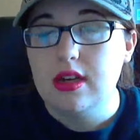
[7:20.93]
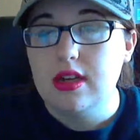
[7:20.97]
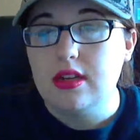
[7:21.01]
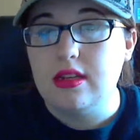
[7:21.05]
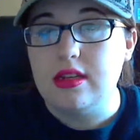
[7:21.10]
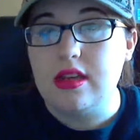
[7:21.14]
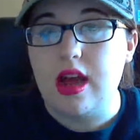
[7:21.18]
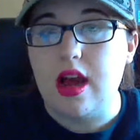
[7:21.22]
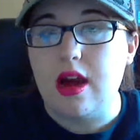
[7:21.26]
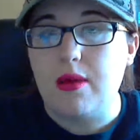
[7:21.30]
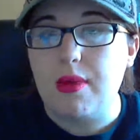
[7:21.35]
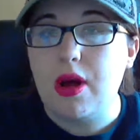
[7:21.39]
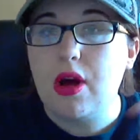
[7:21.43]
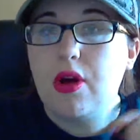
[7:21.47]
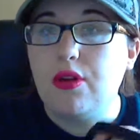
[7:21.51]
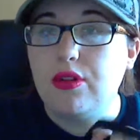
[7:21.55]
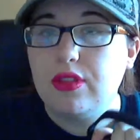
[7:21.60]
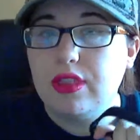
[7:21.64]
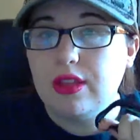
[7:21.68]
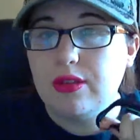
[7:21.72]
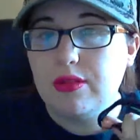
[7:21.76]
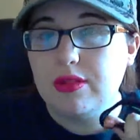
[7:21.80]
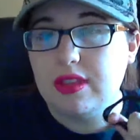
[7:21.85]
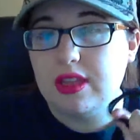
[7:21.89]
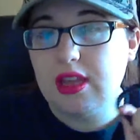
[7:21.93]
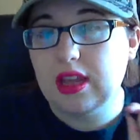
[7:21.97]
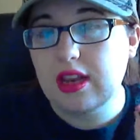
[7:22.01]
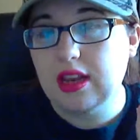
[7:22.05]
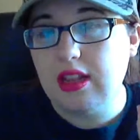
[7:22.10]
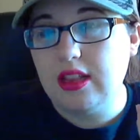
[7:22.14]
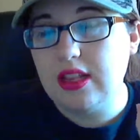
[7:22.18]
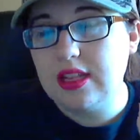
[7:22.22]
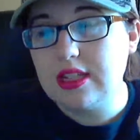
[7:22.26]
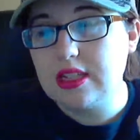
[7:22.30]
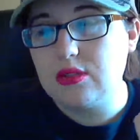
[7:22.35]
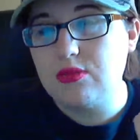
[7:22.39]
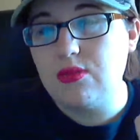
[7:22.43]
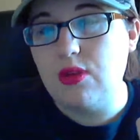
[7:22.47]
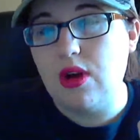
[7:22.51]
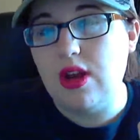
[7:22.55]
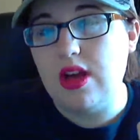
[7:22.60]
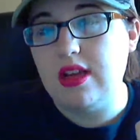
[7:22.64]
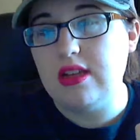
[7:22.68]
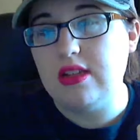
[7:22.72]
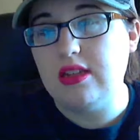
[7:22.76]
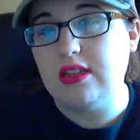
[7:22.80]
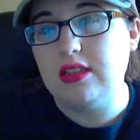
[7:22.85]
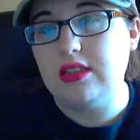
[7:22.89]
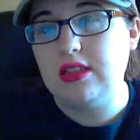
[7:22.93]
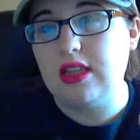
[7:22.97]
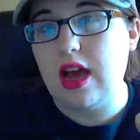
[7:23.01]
Now, my whole thing with getting this was